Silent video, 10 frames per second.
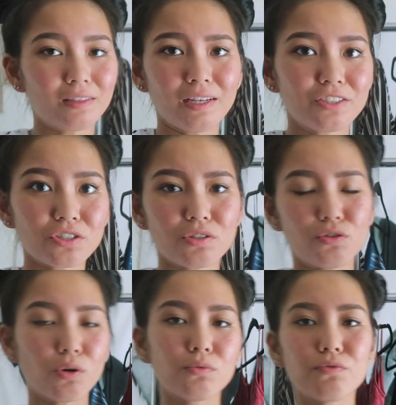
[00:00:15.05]
They just
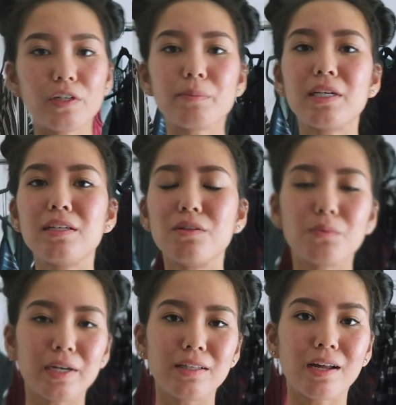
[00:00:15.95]
don't fit me the
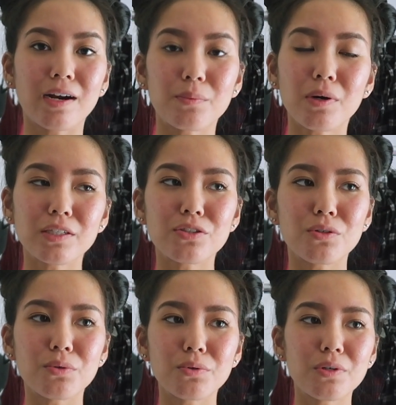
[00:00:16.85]
way that I wanted
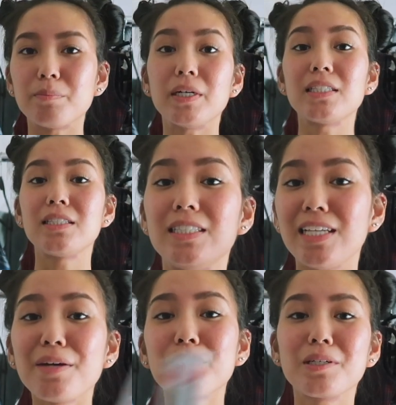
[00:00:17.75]
to, but
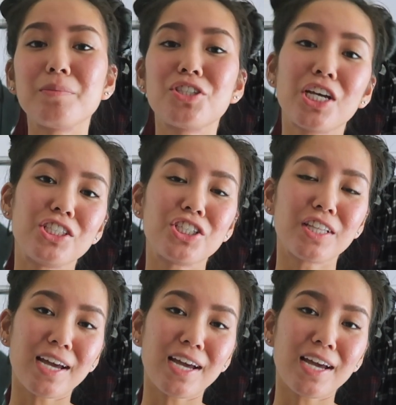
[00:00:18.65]
today we're going to be changing